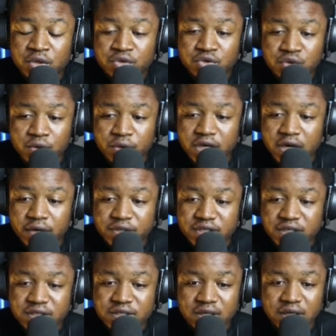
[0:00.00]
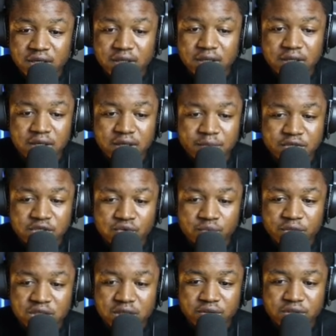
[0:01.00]
so here is it. Let me
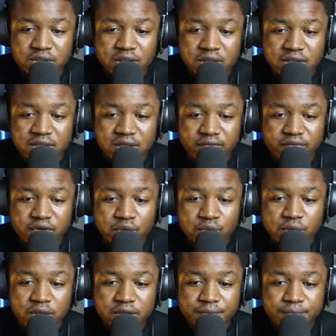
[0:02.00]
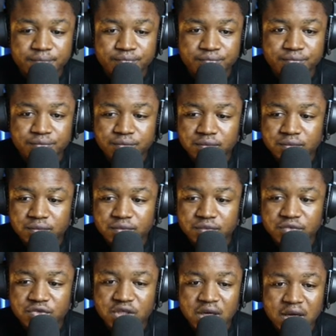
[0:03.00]
zoom it out and let's have a look.
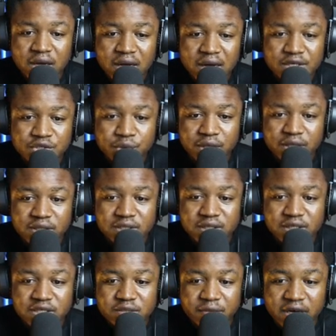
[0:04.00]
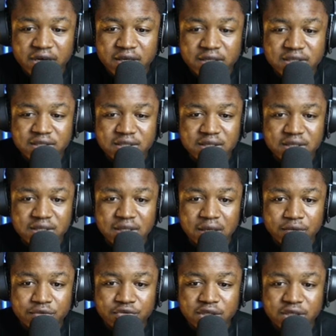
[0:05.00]
As you can see, this market is in a
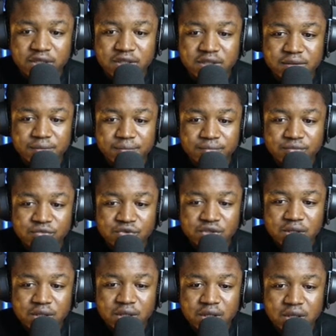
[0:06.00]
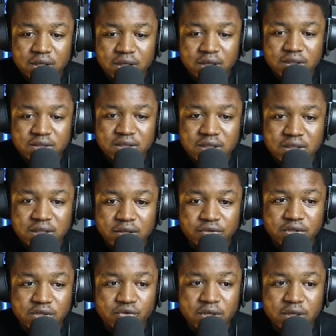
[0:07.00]
downtrend. It's in a
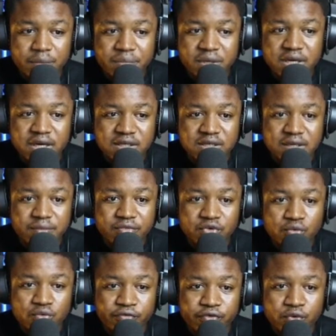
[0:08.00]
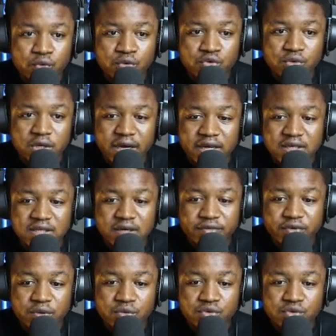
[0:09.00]
downtrend on the bigger time. If you go to the high time
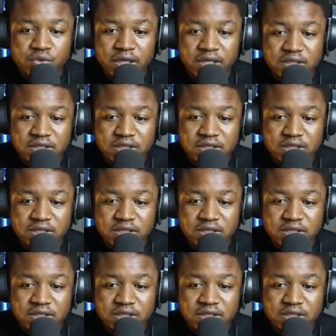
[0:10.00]
frame, you see that